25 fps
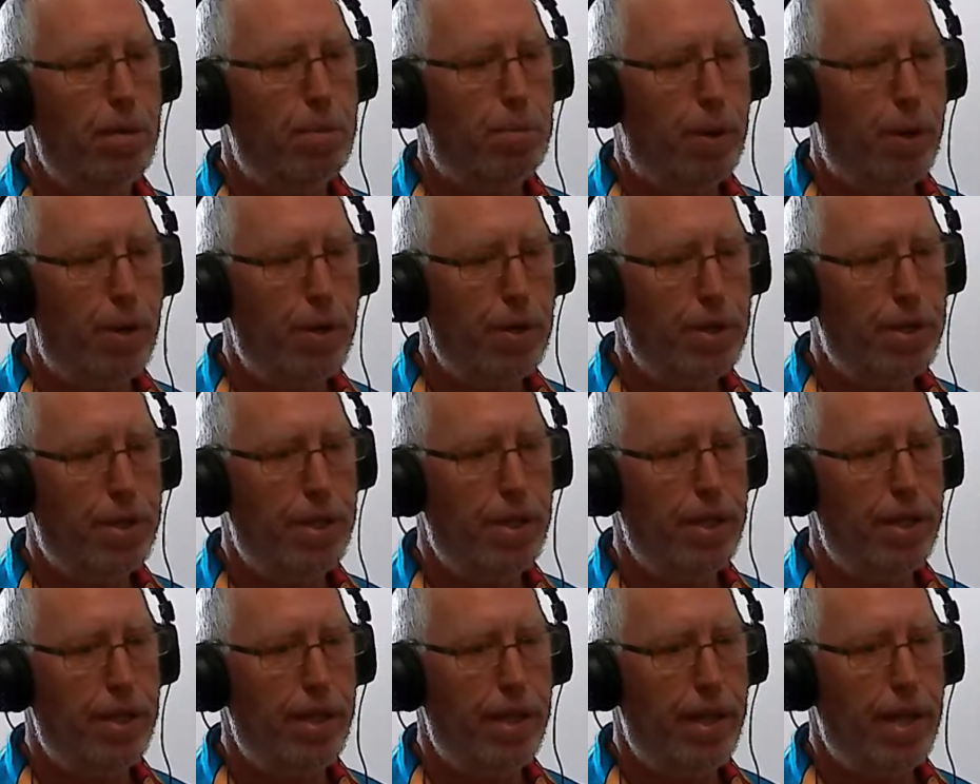
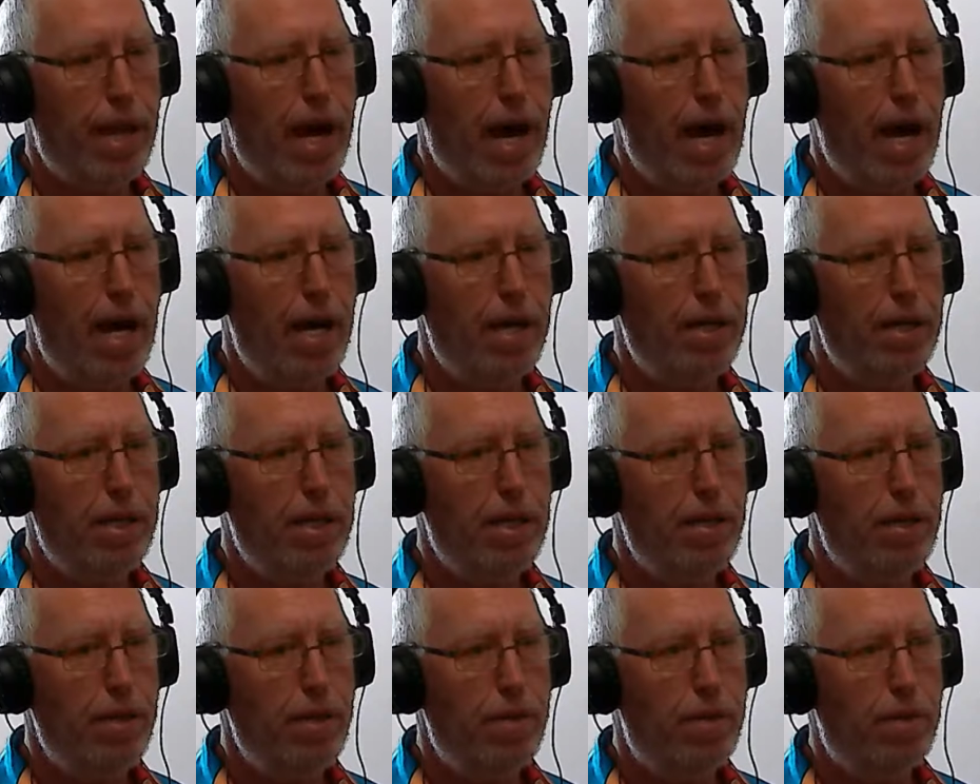person that
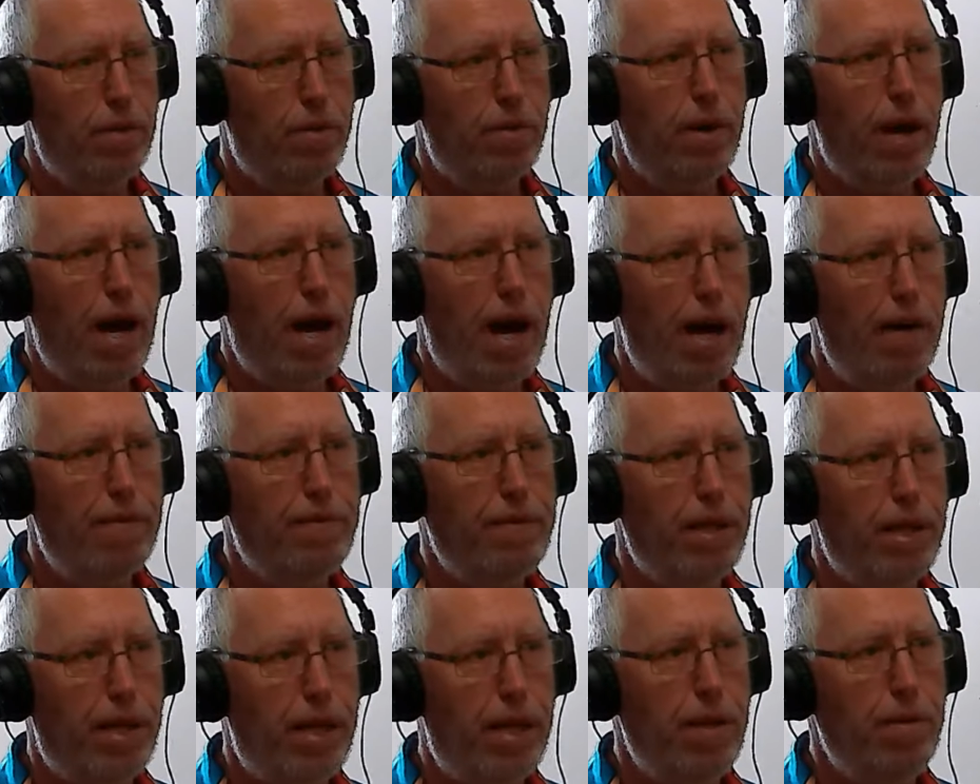you don't have to
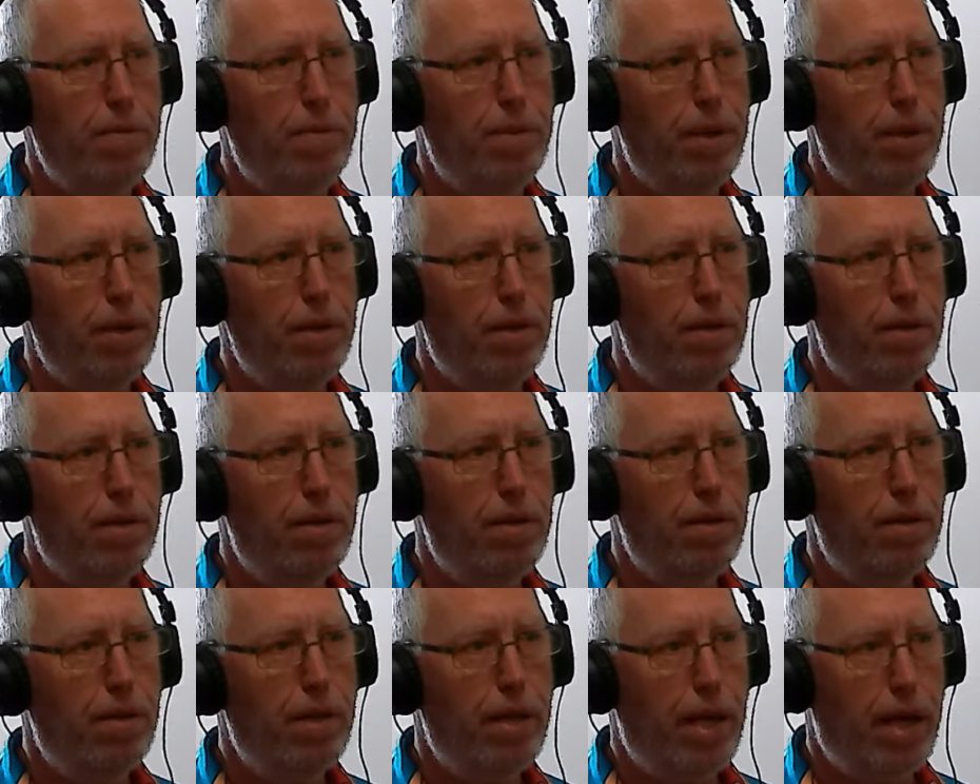keep it
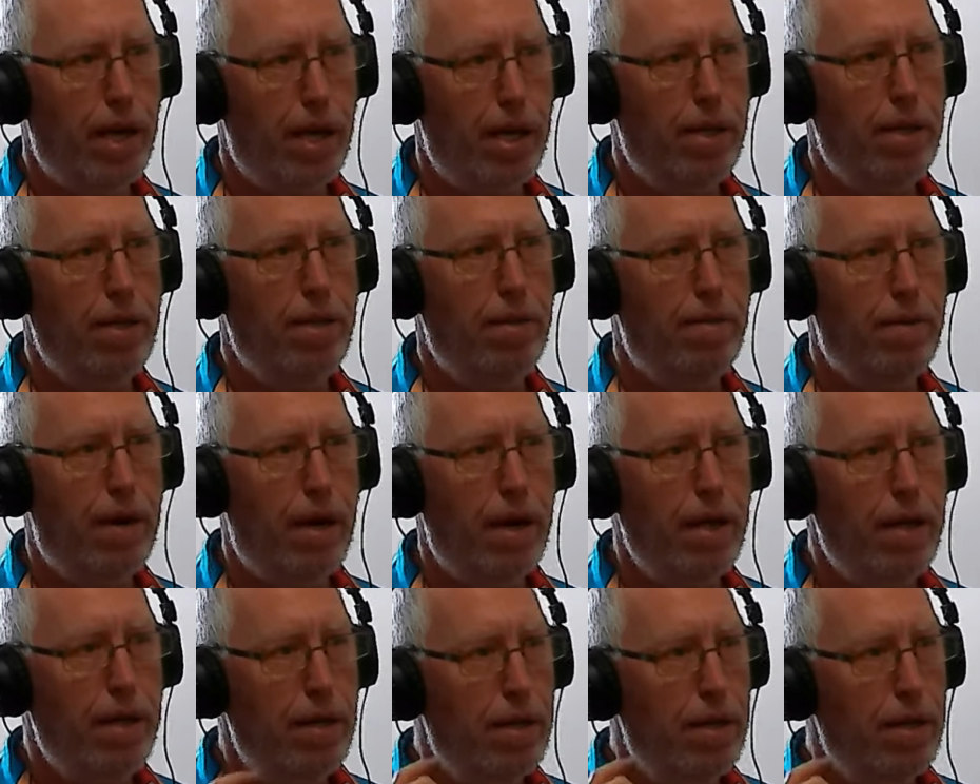hidden, right?